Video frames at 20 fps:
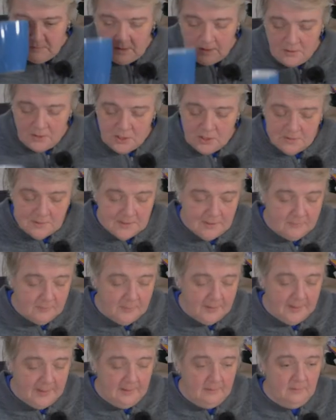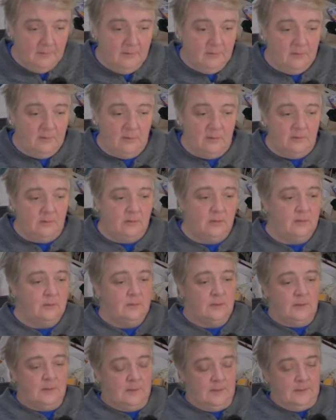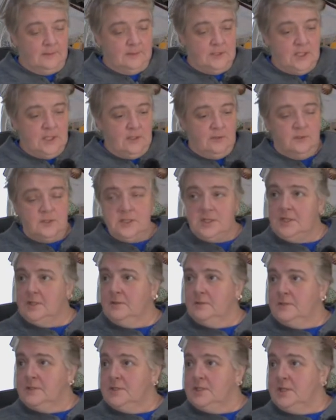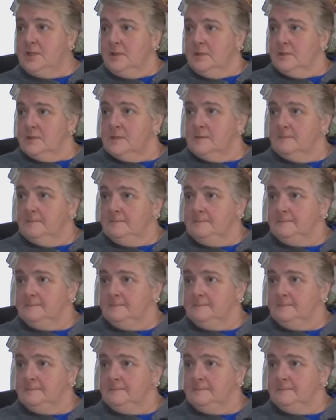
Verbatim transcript: And cheers, everybody. Cheers, cheers, cheers.